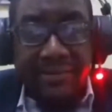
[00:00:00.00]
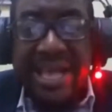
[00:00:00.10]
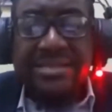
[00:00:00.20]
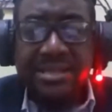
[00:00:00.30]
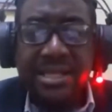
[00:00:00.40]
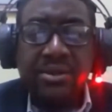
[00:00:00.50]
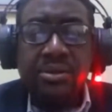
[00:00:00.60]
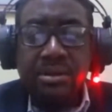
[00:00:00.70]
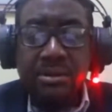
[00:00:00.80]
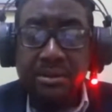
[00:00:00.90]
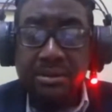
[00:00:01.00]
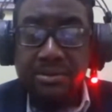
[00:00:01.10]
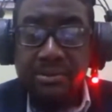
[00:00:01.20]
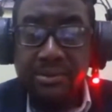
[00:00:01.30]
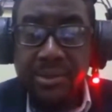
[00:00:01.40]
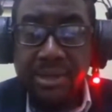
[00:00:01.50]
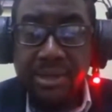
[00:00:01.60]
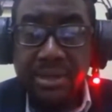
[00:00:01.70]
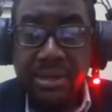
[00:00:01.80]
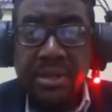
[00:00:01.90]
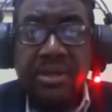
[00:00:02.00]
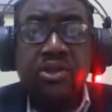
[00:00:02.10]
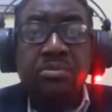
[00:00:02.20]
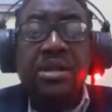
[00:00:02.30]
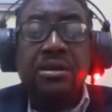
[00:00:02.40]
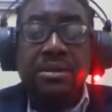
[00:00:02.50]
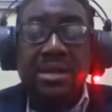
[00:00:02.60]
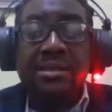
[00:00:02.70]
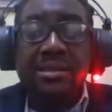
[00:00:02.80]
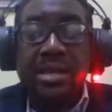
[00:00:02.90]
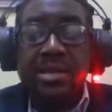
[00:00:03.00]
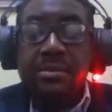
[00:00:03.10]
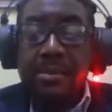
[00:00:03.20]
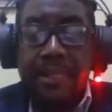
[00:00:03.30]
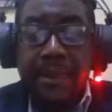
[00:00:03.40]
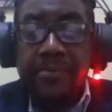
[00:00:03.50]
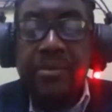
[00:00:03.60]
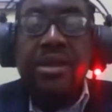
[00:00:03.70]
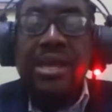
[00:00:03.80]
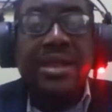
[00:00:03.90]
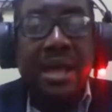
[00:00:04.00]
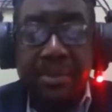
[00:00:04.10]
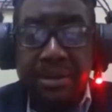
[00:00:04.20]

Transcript: they held hands together stand up against this. And then